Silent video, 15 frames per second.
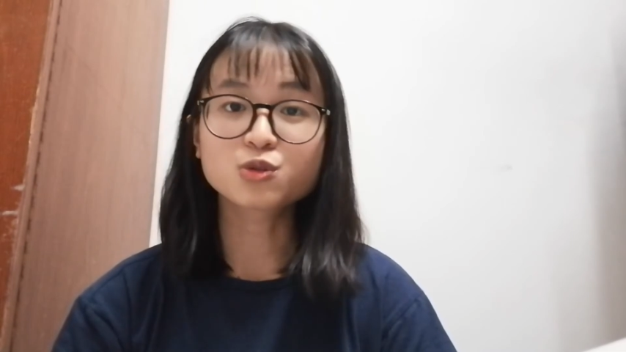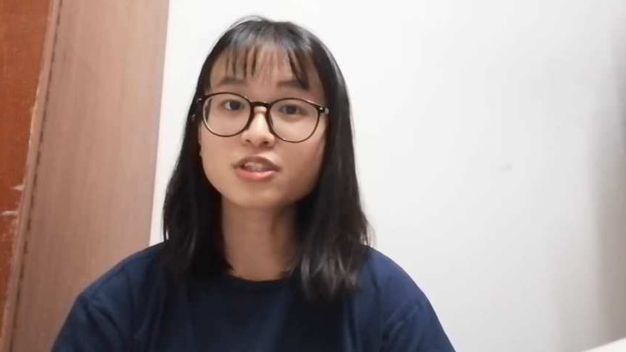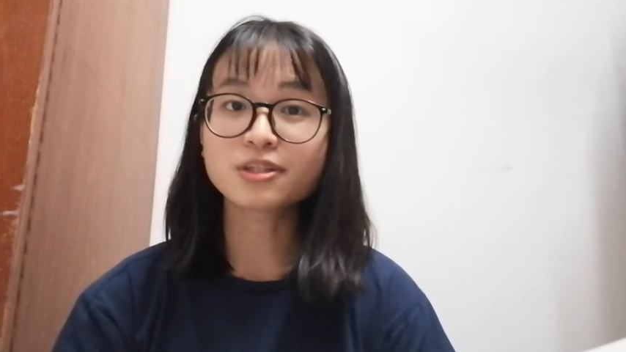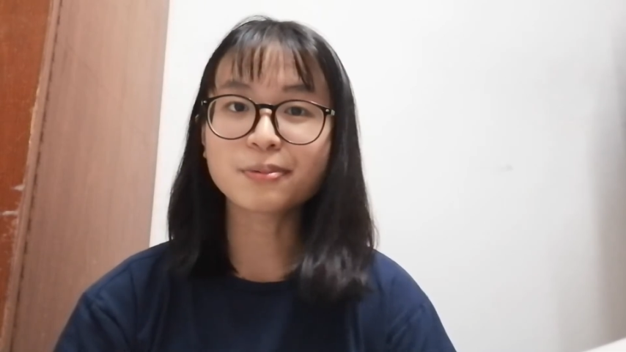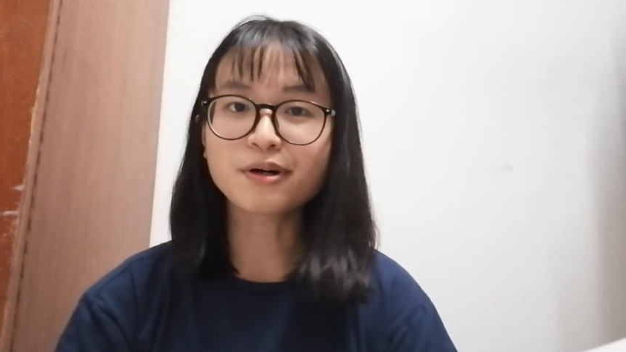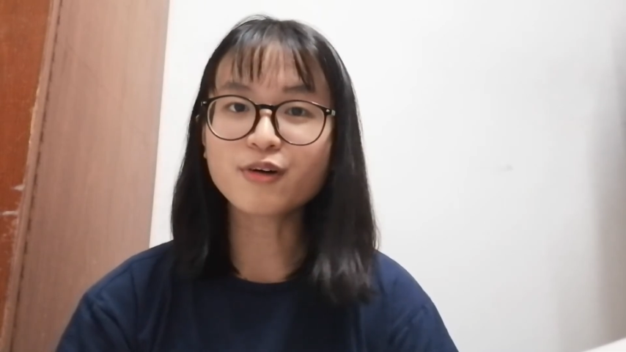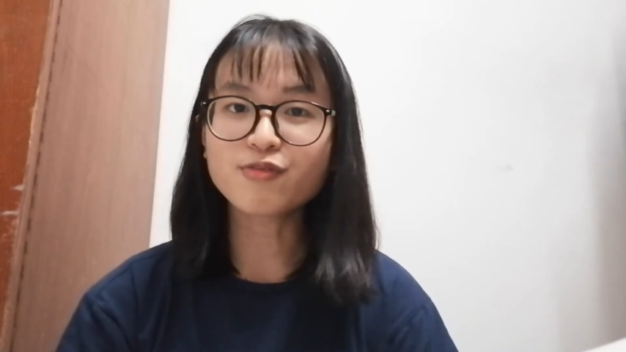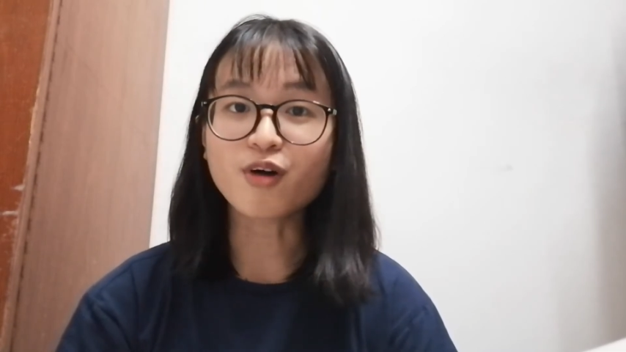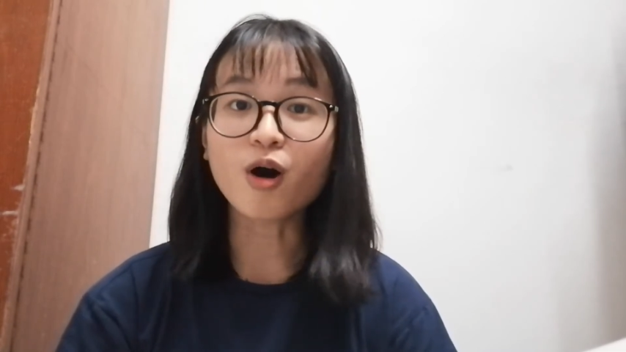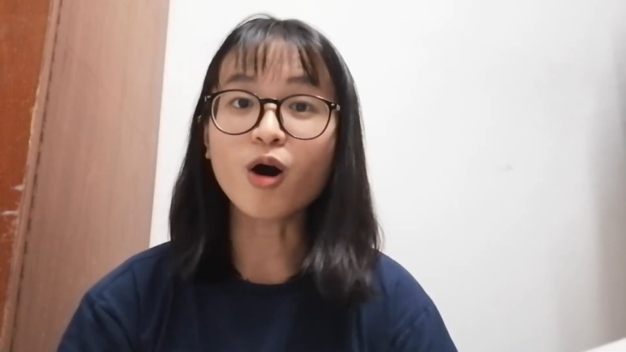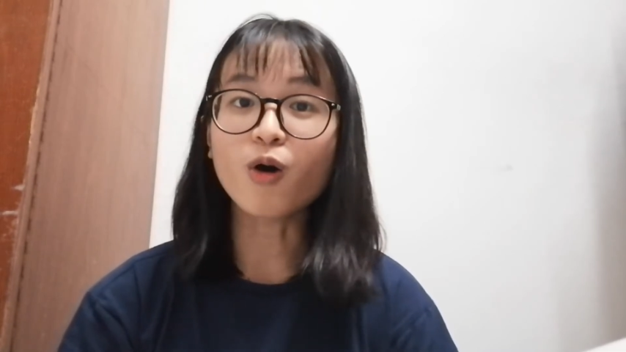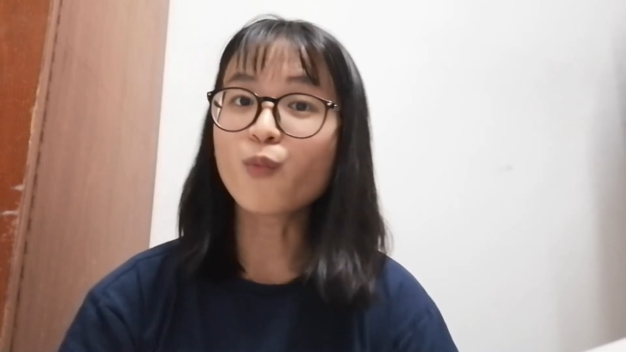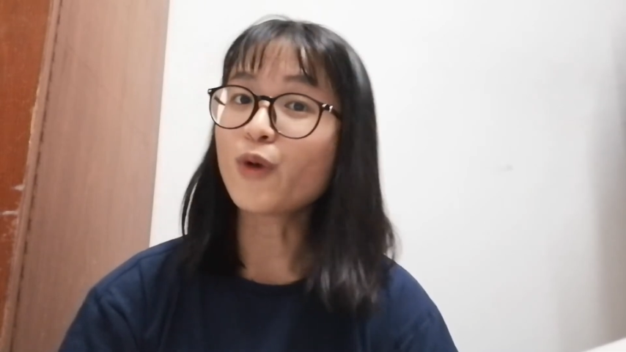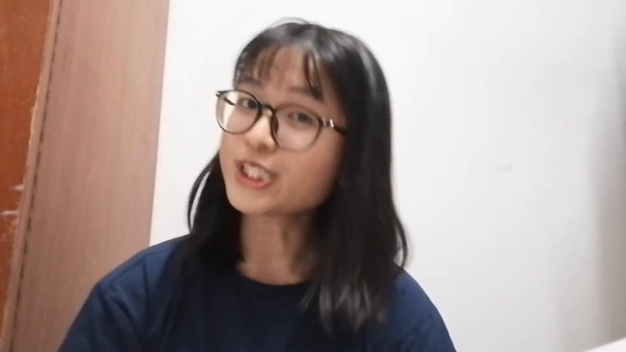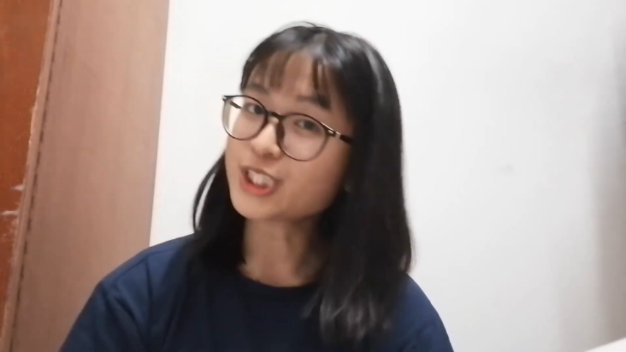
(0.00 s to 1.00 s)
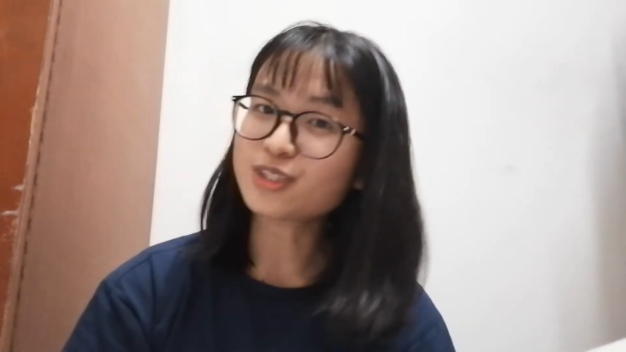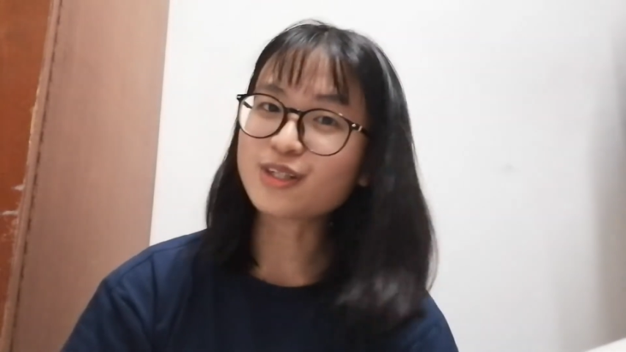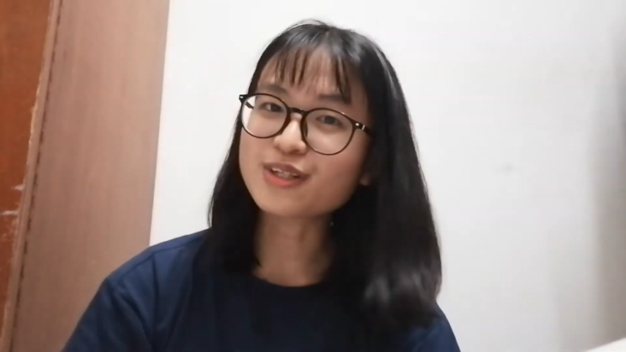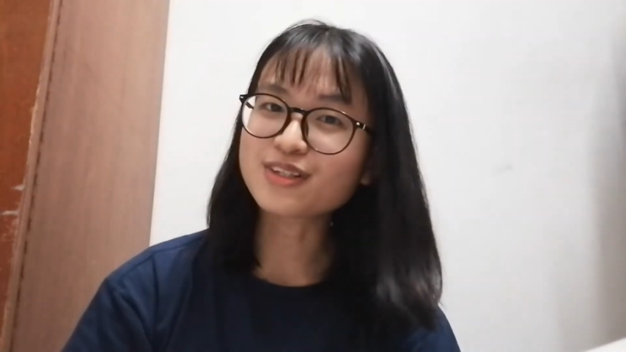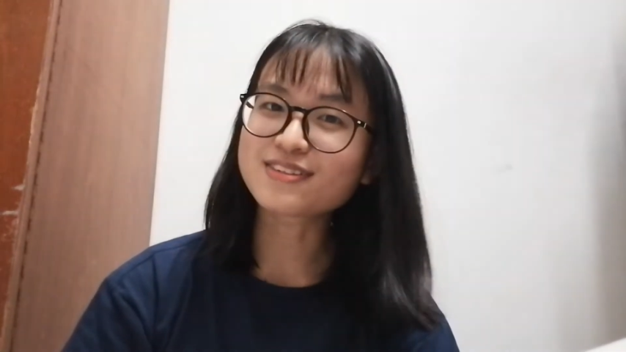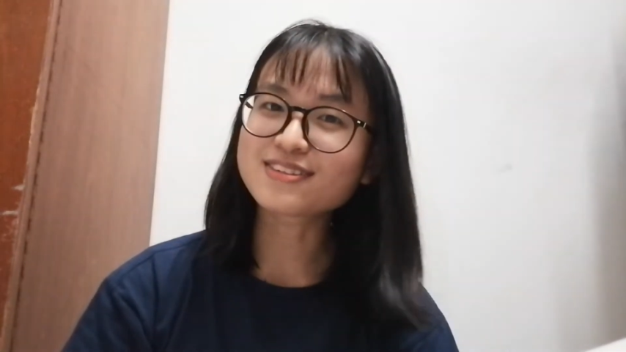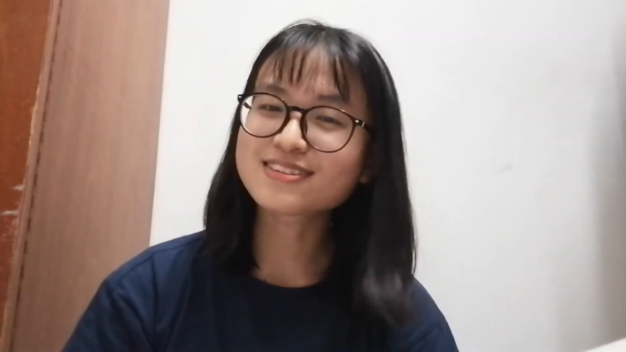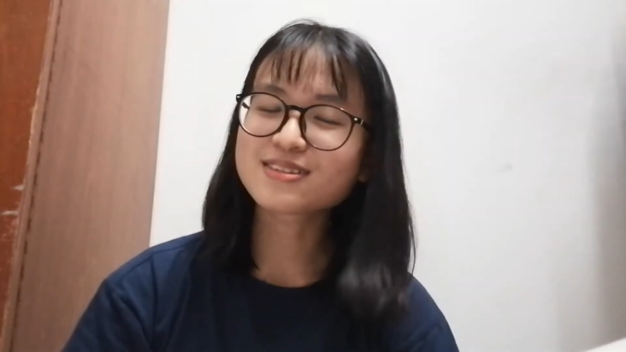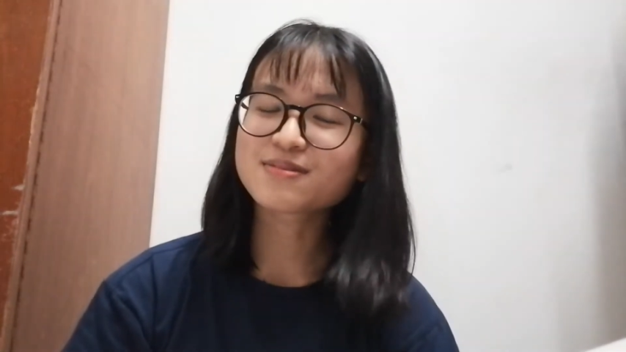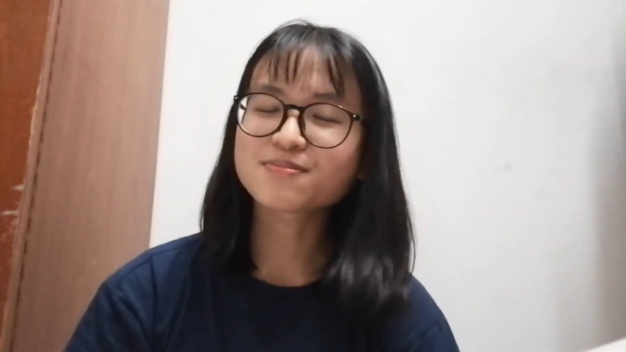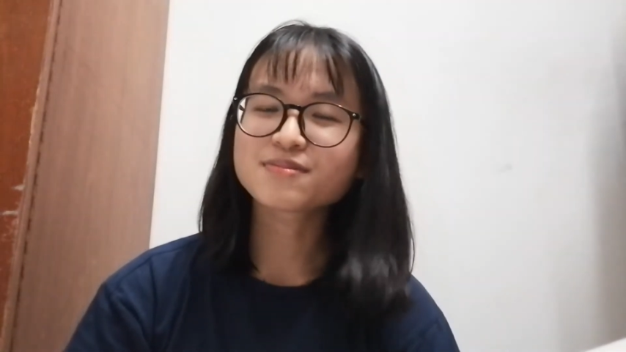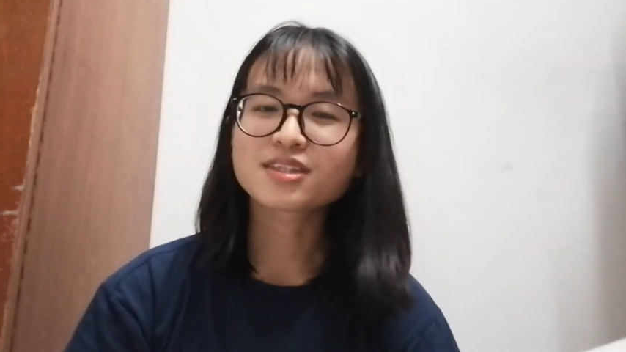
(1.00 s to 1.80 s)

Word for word: suitable for vegetarians.